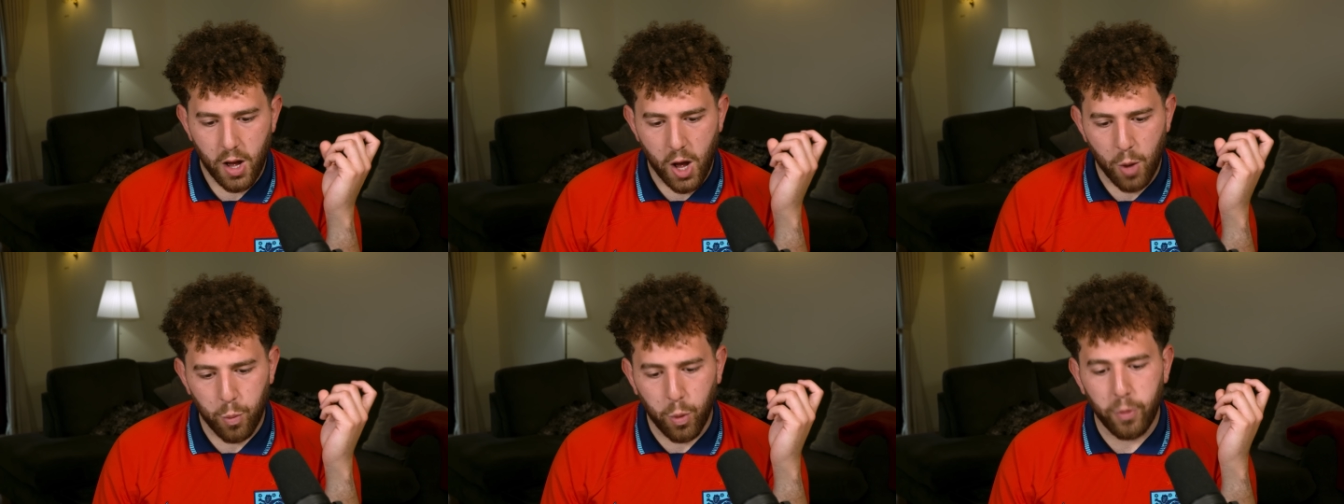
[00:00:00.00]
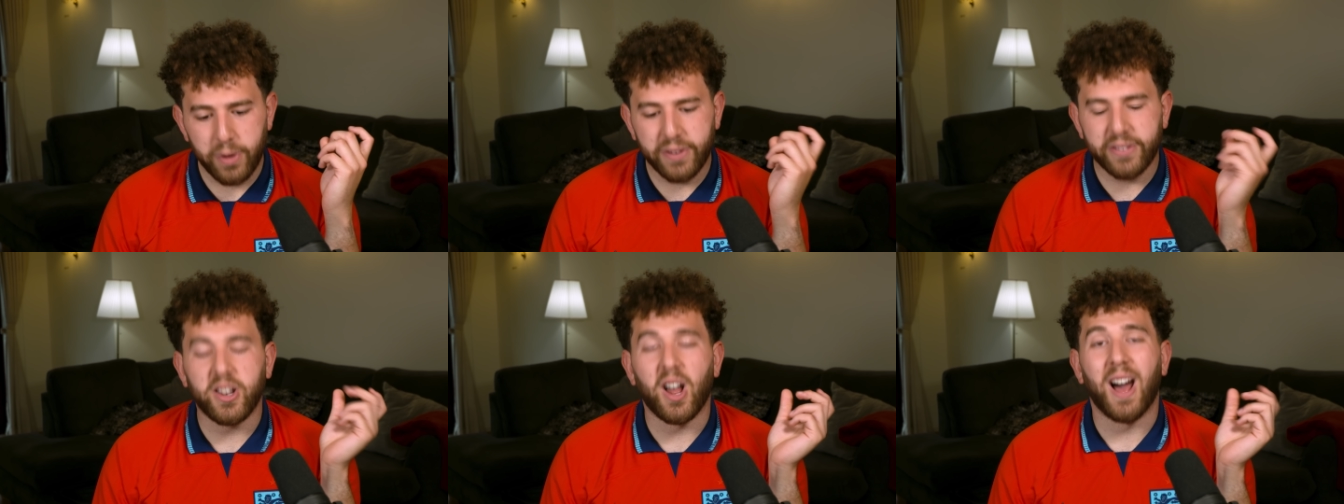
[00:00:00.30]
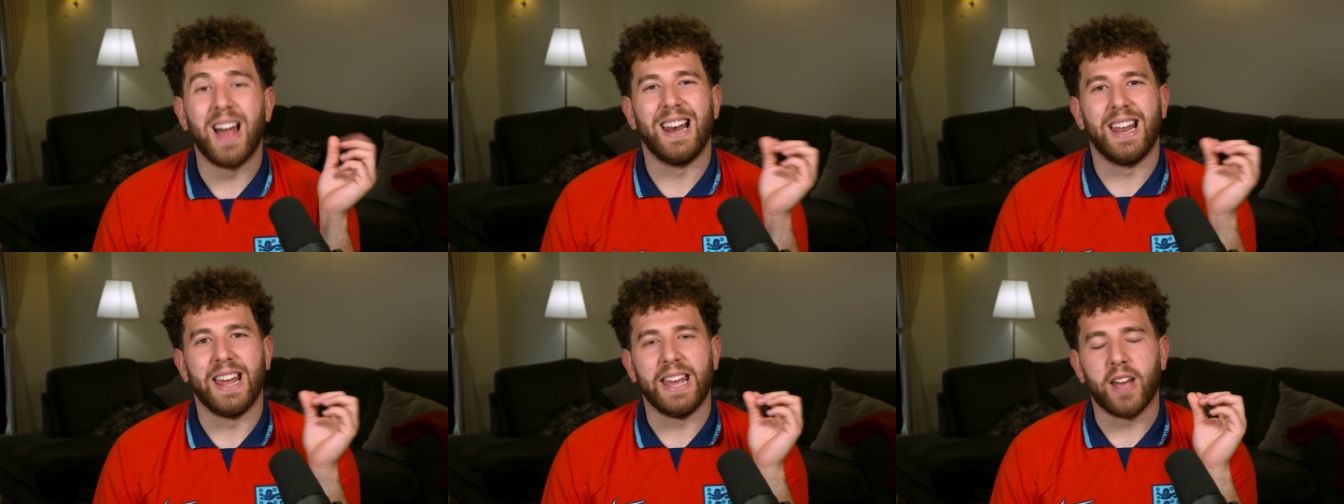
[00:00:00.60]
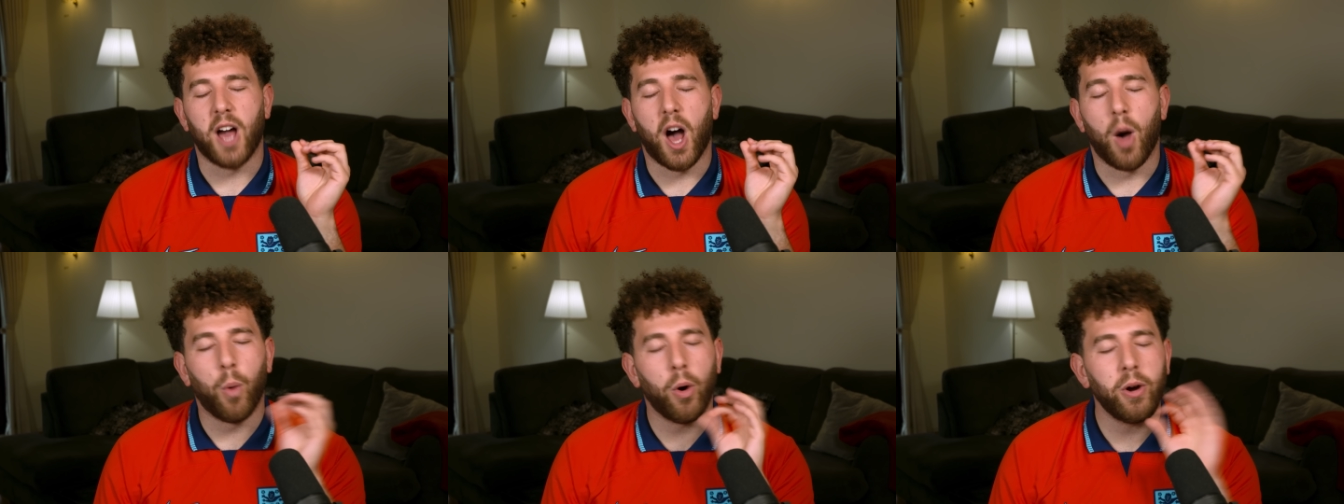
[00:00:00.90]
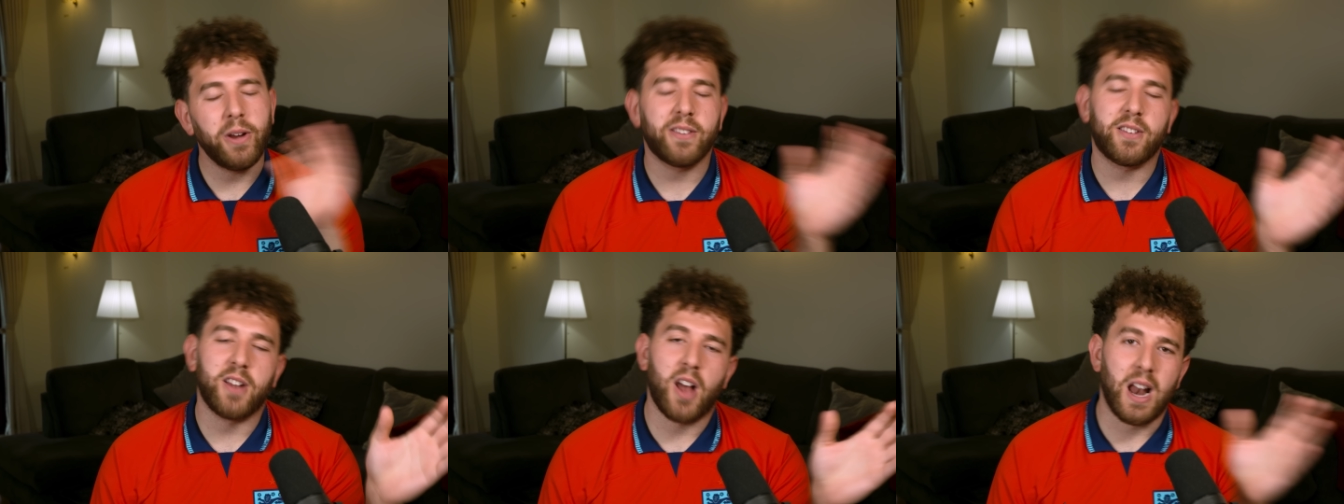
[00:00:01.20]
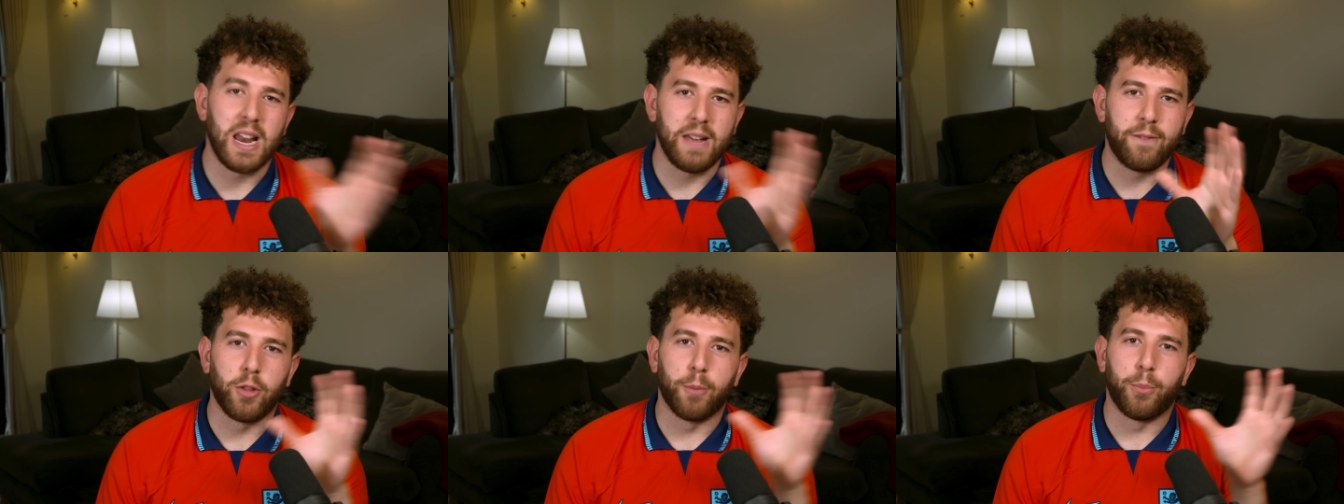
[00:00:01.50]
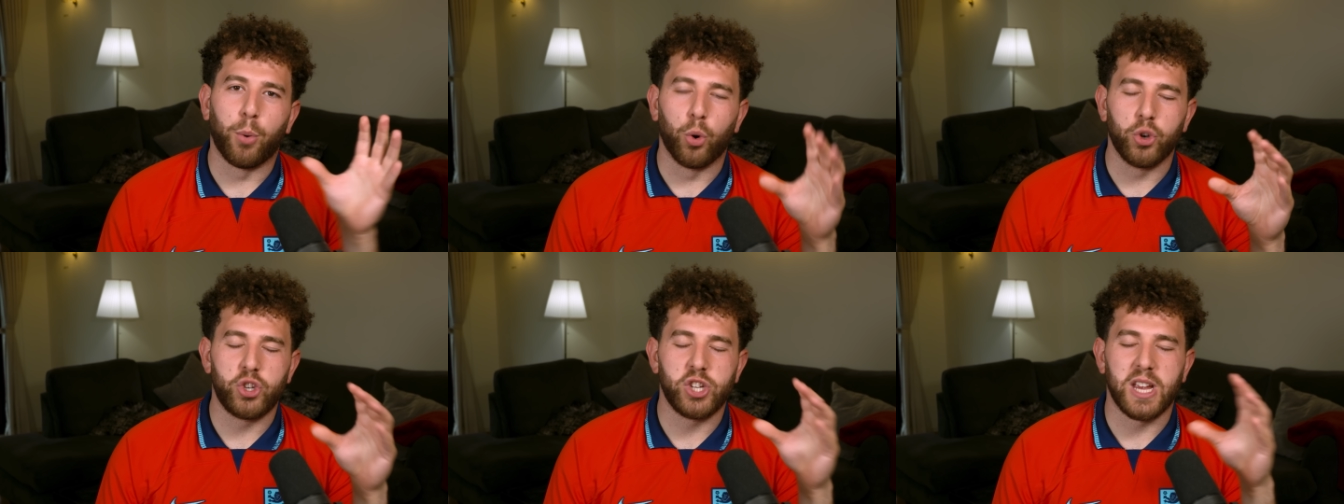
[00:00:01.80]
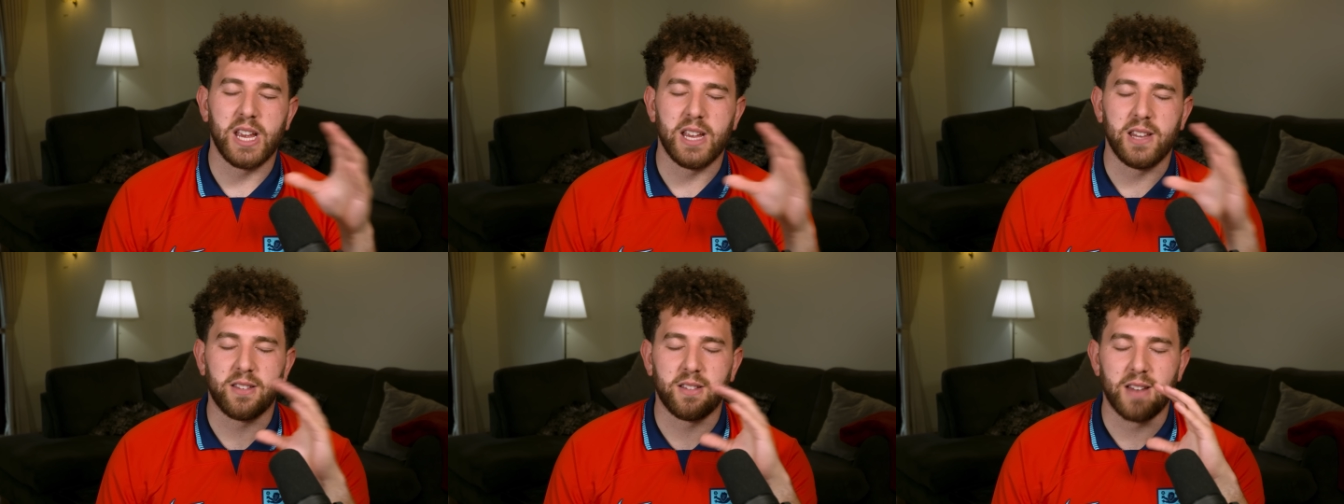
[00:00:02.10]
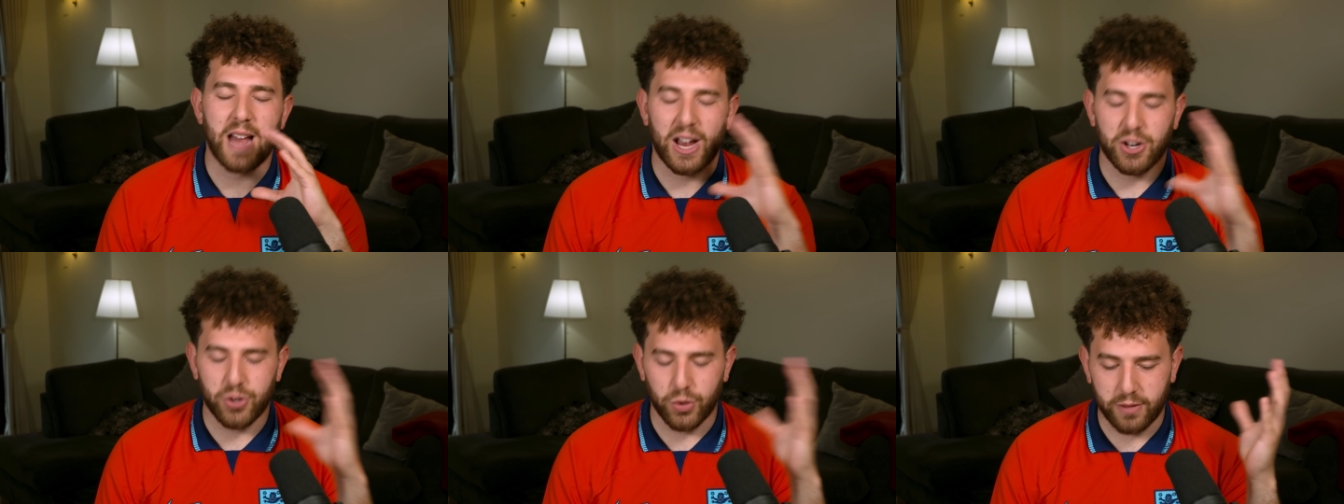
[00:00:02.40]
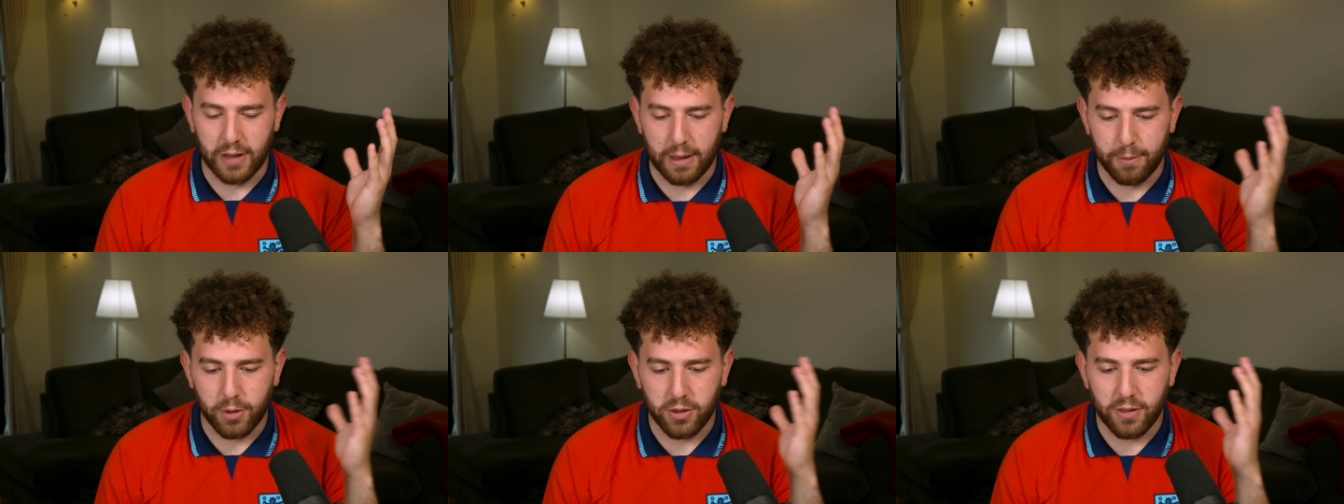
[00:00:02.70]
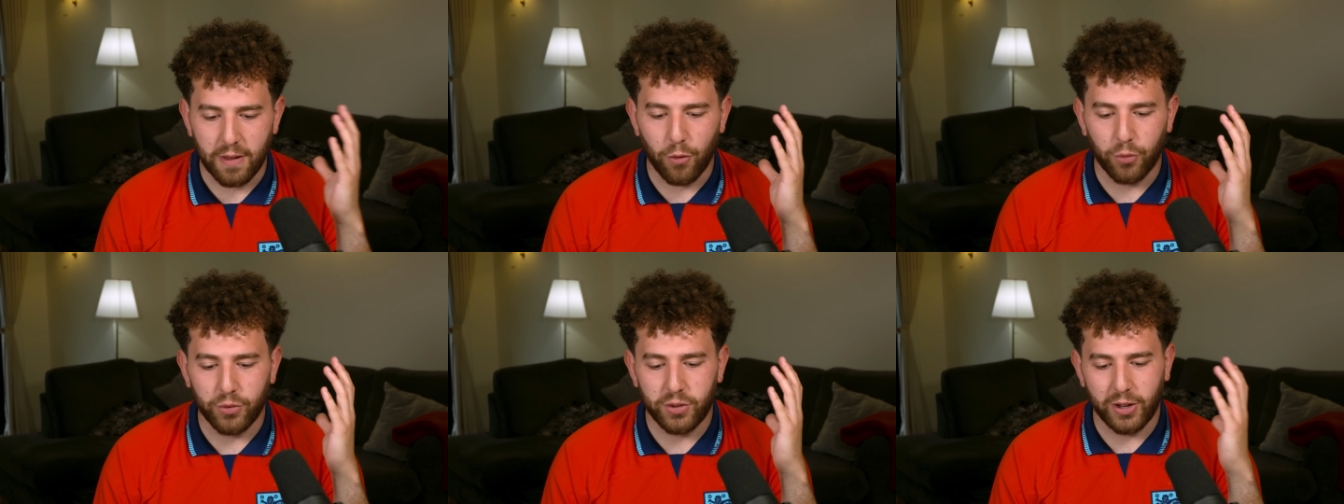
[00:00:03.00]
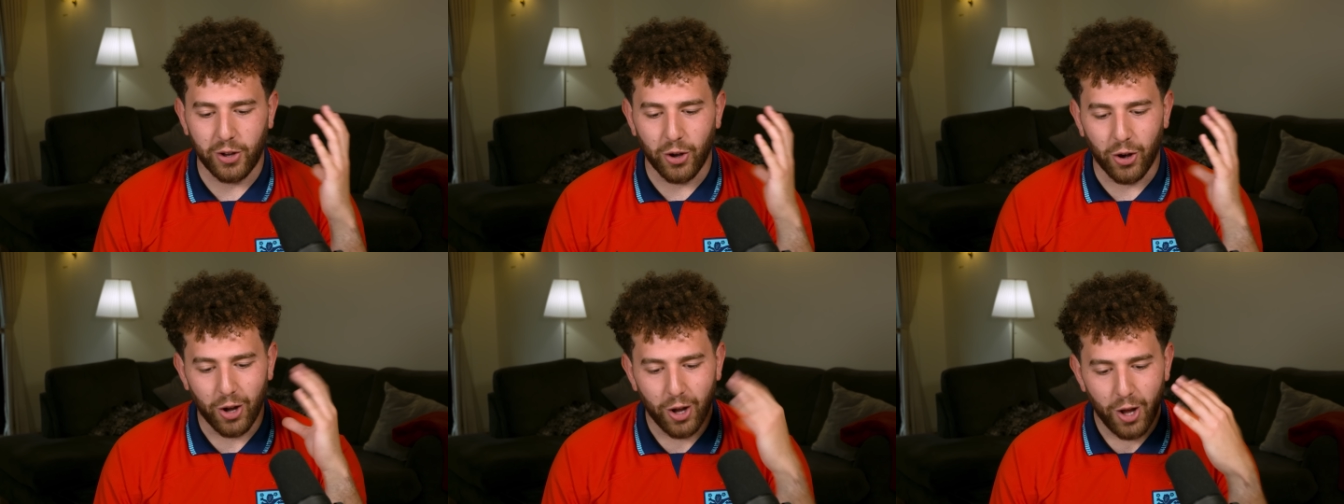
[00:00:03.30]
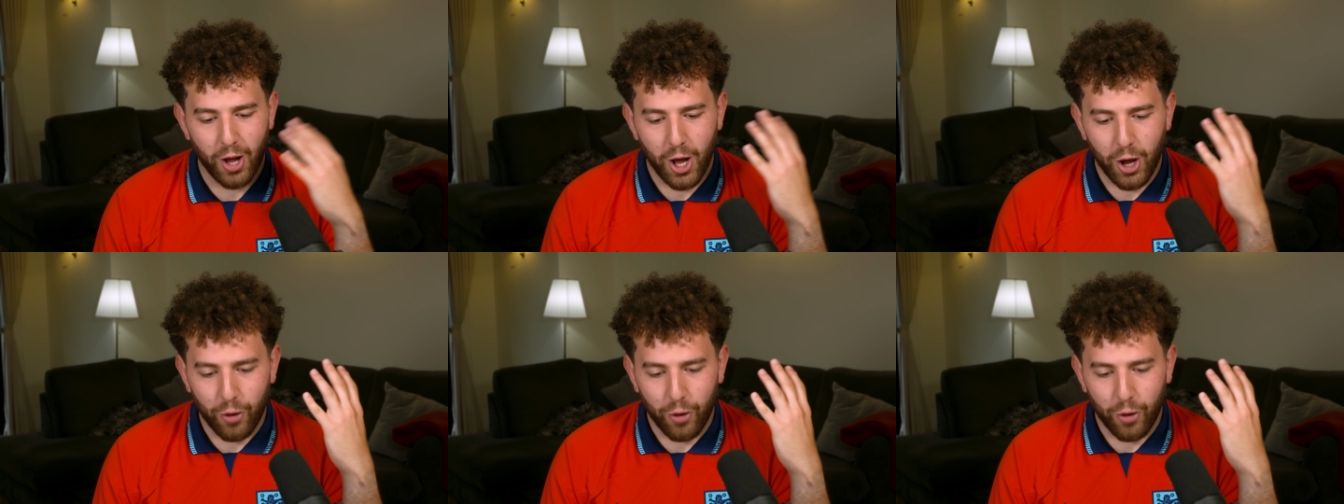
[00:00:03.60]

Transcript: I worry slightly. I worry slightly for the Portuguese national team because they've obviously got